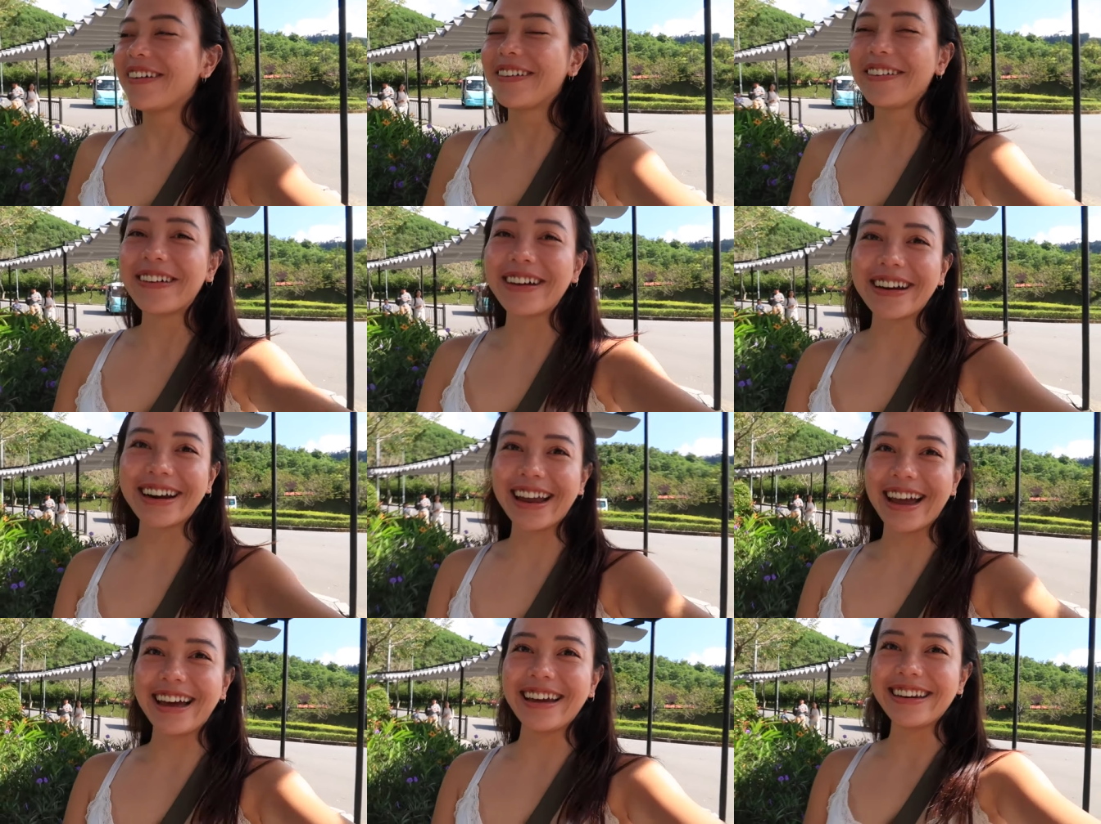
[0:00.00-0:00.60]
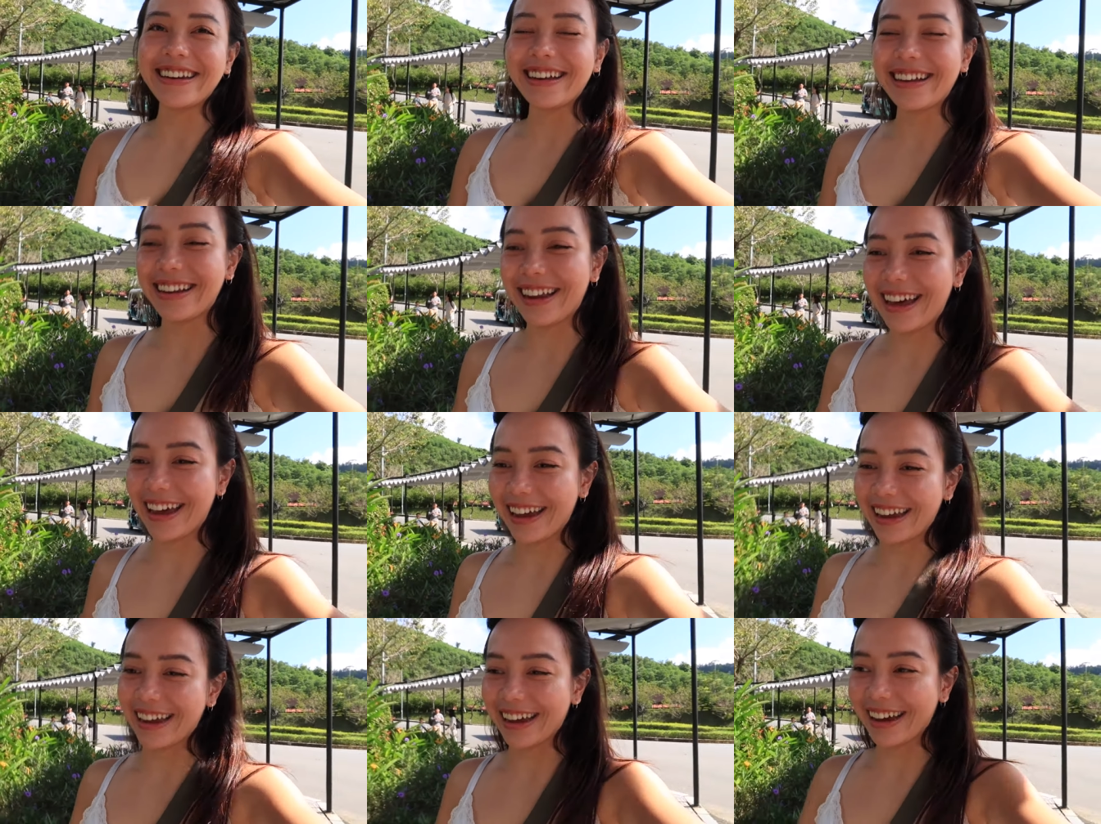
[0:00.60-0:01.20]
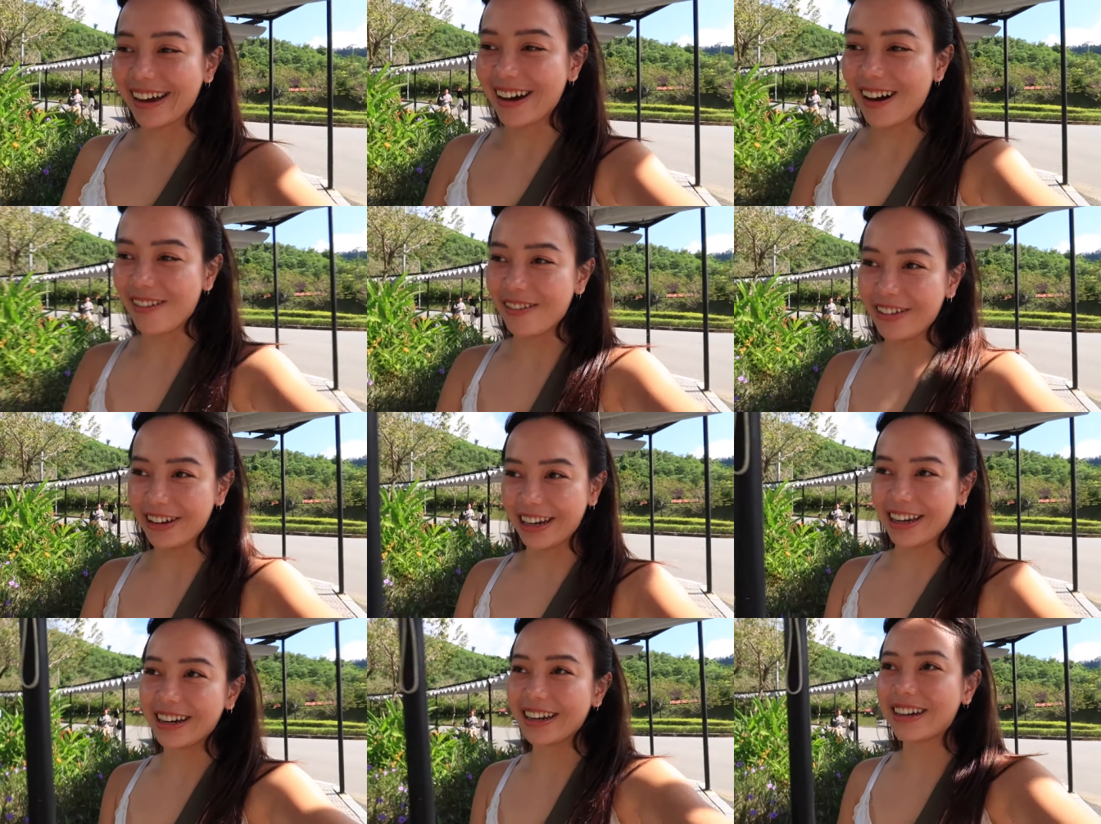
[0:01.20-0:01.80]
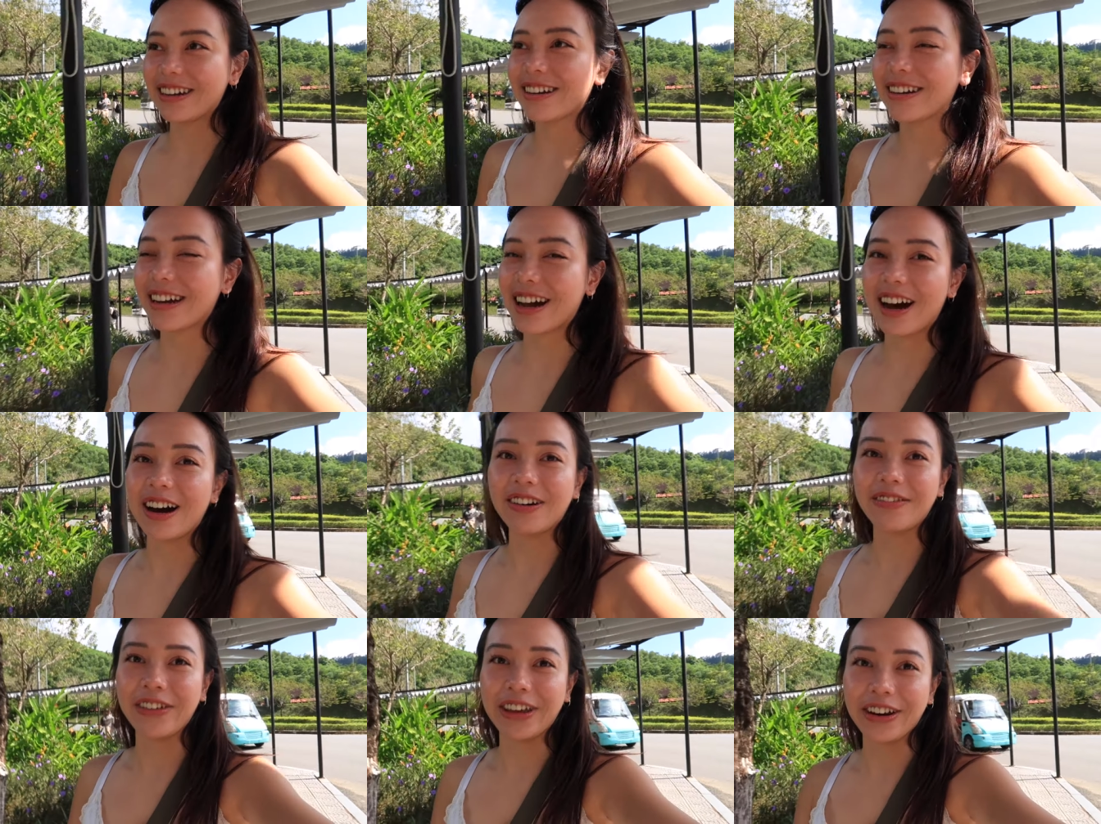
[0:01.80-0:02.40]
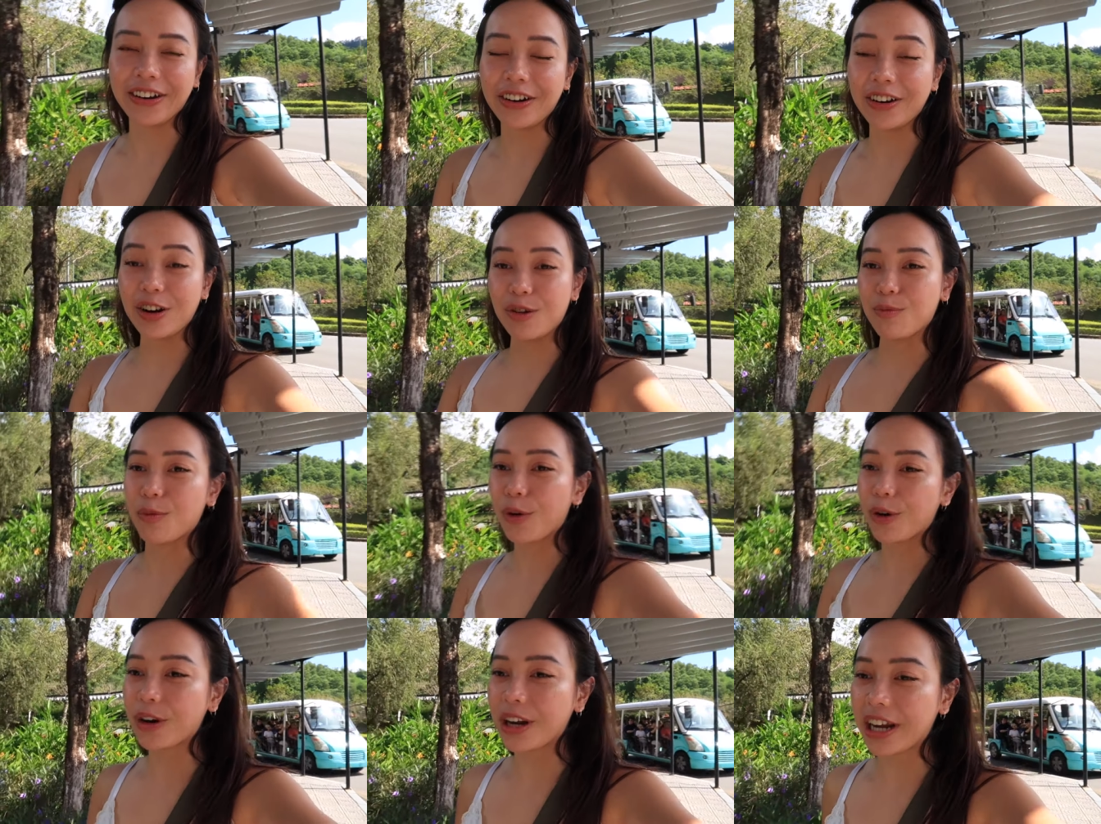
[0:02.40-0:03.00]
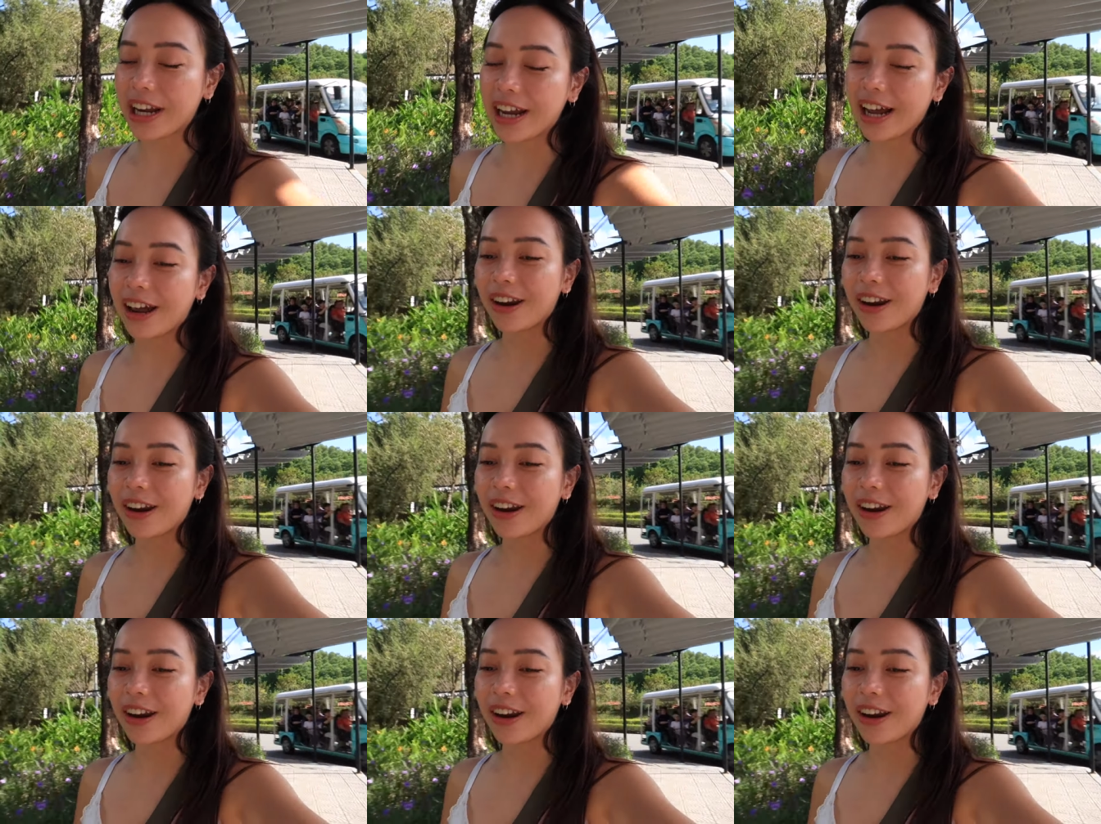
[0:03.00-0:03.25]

So we're, kind of like uh, we didn't come here in the morning.